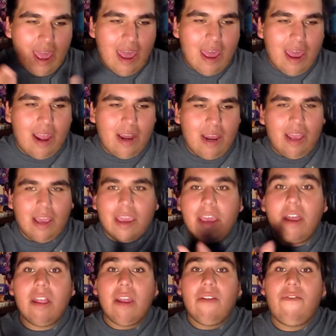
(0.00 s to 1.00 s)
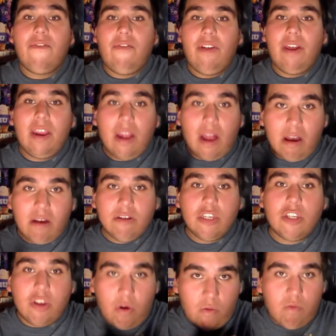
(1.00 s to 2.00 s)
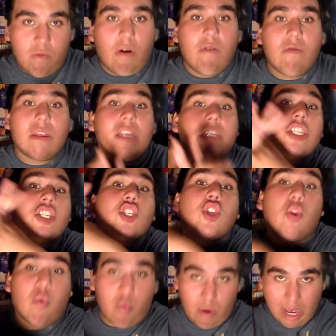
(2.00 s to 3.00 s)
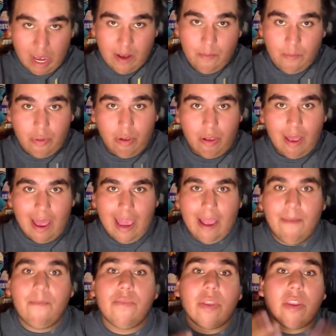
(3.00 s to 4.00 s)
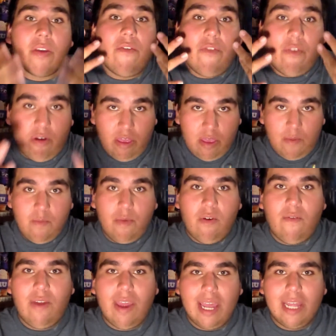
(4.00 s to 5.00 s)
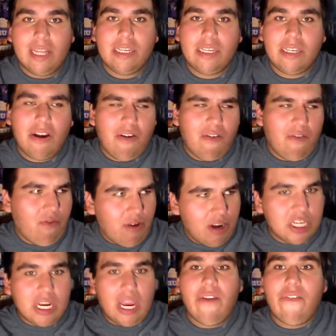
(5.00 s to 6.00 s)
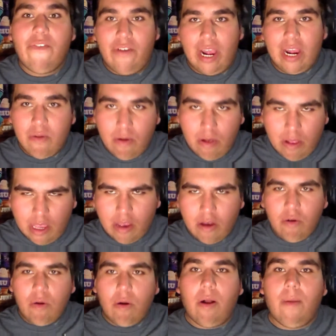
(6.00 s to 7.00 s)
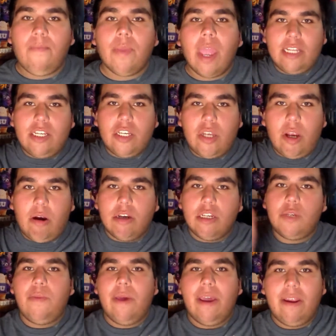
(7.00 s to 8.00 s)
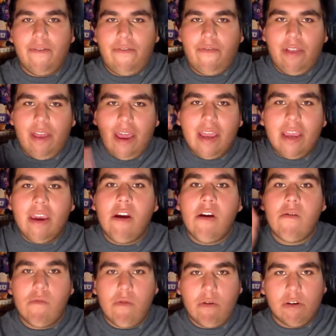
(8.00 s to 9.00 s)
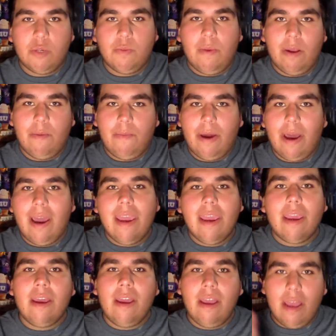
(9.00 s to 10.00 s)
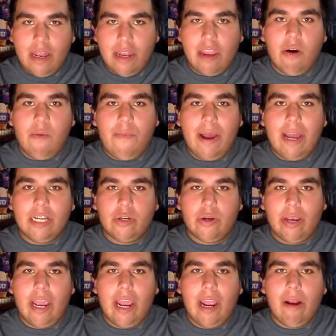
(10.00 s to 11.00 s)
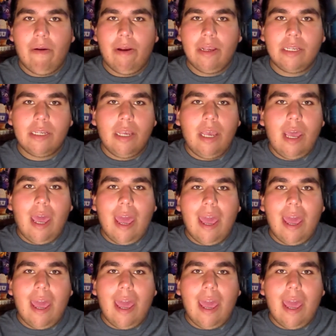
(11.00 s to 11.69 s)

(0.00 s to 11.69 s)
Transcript: and Gillian Flynn also wrote the screenplay for the movie itself, which I find really cool. It stars Ben Affleck, Rosamund Pike, Neil Patrick Harris,